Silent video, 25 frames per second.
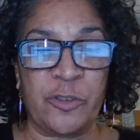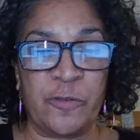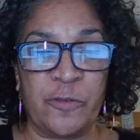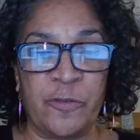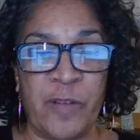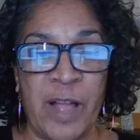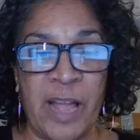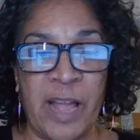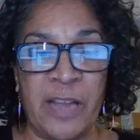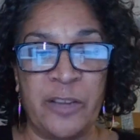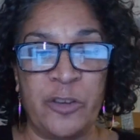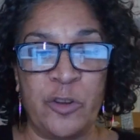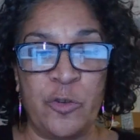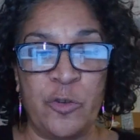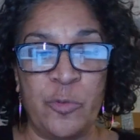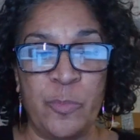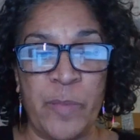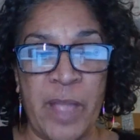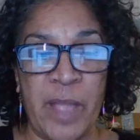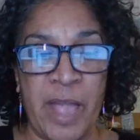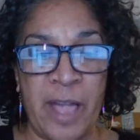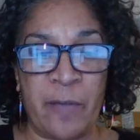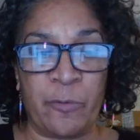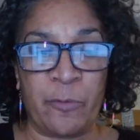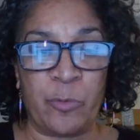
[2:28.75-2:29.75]
to find new
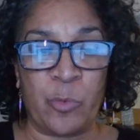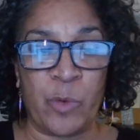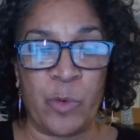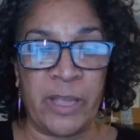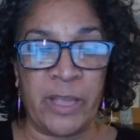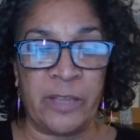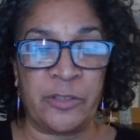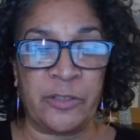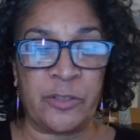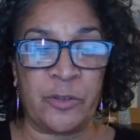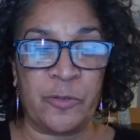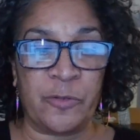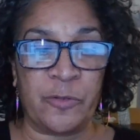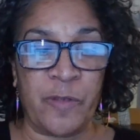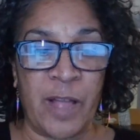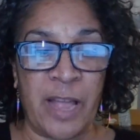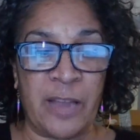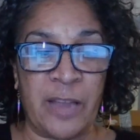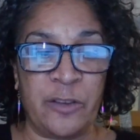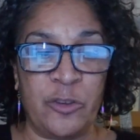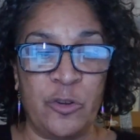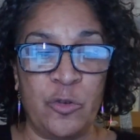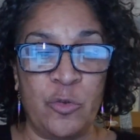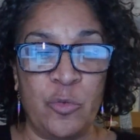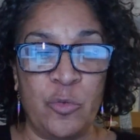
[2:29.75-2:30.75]
pathways, to
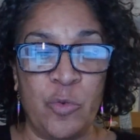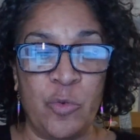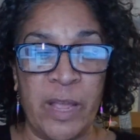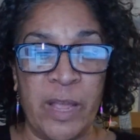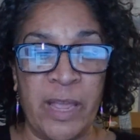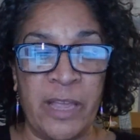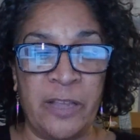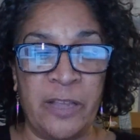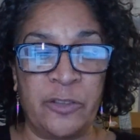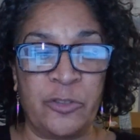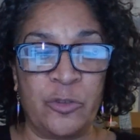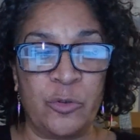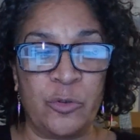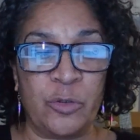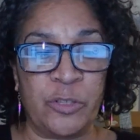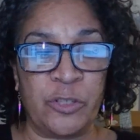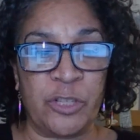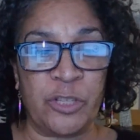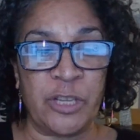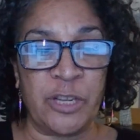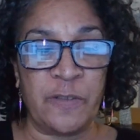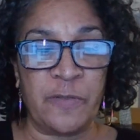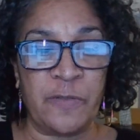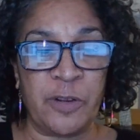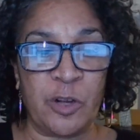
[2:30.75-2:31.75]
find new ways to
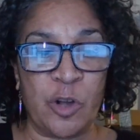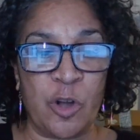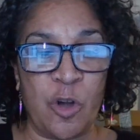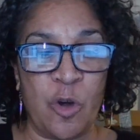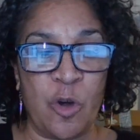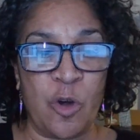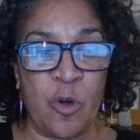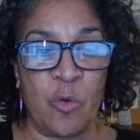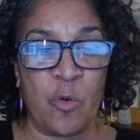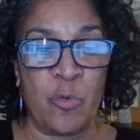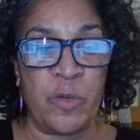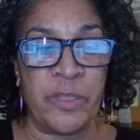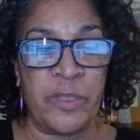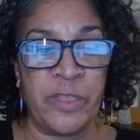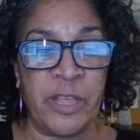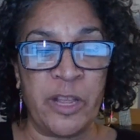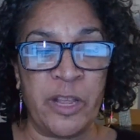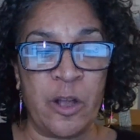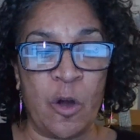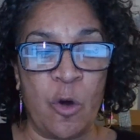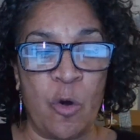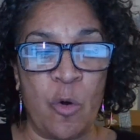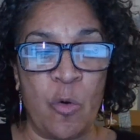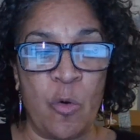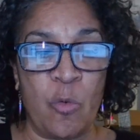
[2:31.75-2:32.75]
achieve a goal when
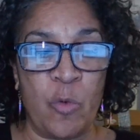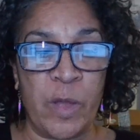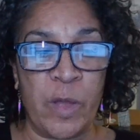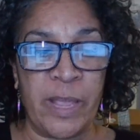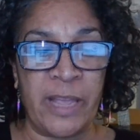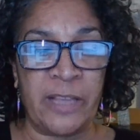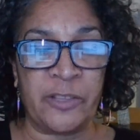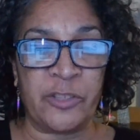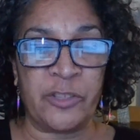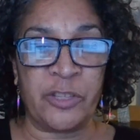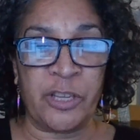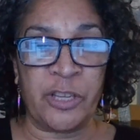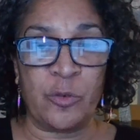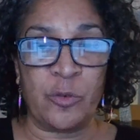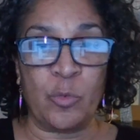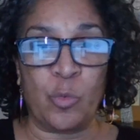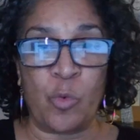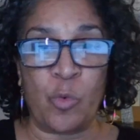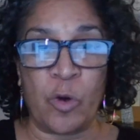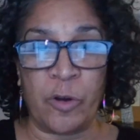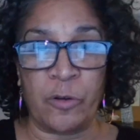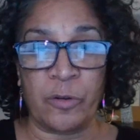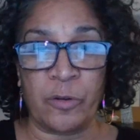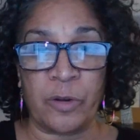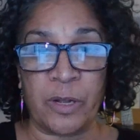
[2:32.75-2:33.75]
the old ways
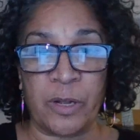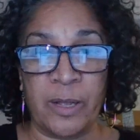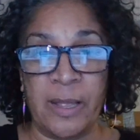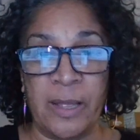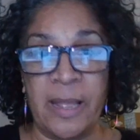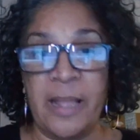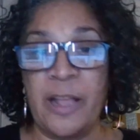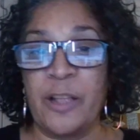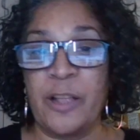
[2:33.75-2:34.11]
didn't work.